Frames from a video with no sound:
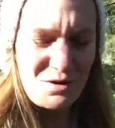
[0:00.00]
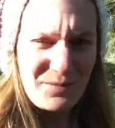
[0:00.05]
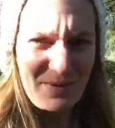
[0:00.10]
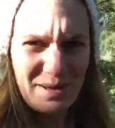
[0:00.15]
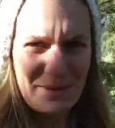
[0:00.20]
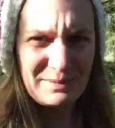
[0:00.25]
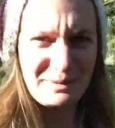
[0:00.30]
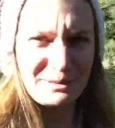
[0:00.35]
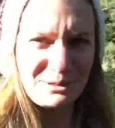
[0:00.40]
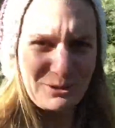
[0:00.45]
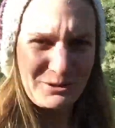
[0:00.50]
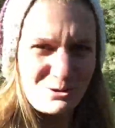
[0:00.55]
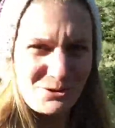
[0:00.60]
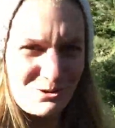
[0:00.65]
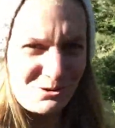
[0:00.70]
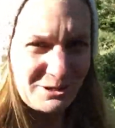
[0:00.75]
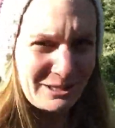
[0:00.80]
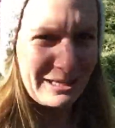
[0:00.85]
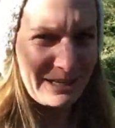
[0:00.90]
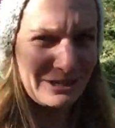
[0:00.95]
what people are
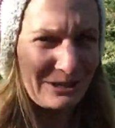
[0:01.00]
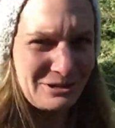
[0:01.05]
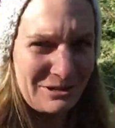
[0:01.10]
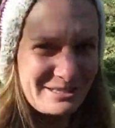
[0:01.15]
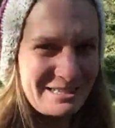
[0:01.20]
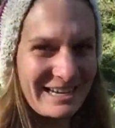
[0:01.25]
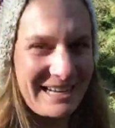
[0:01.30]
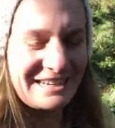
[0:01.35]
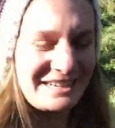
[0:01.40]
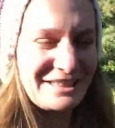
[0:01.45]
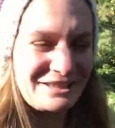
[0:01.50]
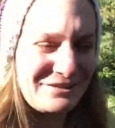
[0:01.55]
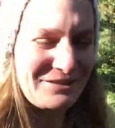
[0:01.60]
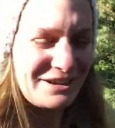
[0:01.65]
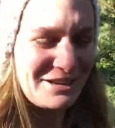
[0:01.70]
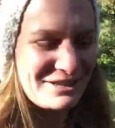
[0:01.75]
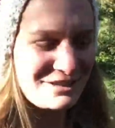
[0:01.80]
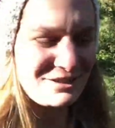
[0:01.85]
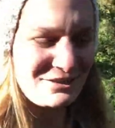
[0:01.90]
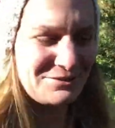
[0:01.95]
calling lockdown in the
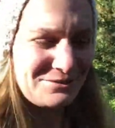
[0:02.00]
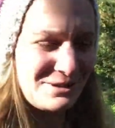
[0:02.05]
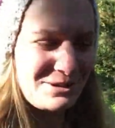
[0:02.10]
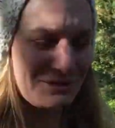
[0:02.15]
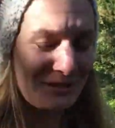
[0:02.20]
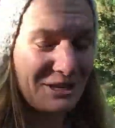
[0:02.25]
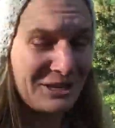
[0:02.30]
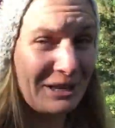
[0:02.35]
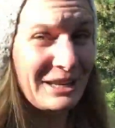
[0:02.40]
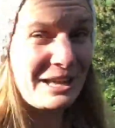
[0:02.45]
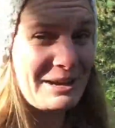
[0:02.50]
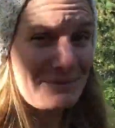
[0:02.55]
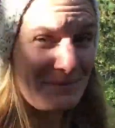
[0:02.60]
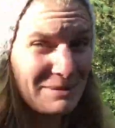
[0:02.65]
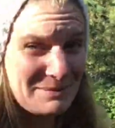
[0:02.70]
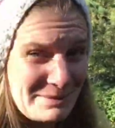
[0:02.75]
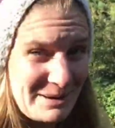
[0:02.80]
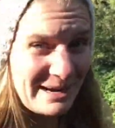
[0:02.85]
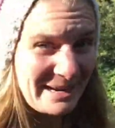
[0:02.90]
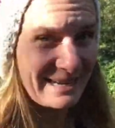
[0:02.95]
rest of the world. So let
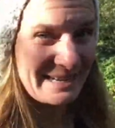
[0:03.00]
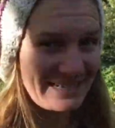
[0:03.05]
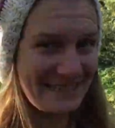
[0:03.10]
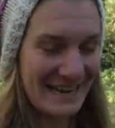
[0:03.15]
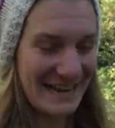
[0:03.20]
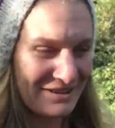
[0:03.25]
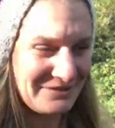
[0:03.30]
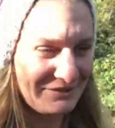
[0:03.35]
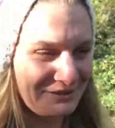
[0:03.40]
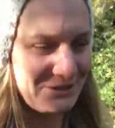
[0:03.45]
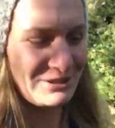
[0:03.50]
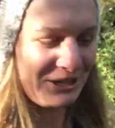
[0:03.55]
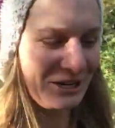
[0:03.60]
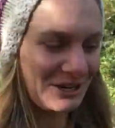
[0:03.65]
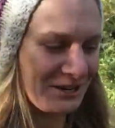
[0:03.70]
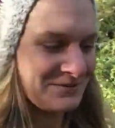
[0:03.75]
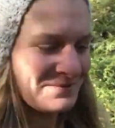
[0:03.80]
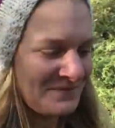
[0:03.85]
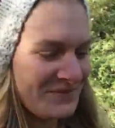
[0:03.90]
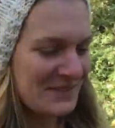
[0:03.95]
me break it down for
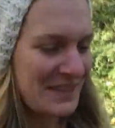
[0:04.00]
you.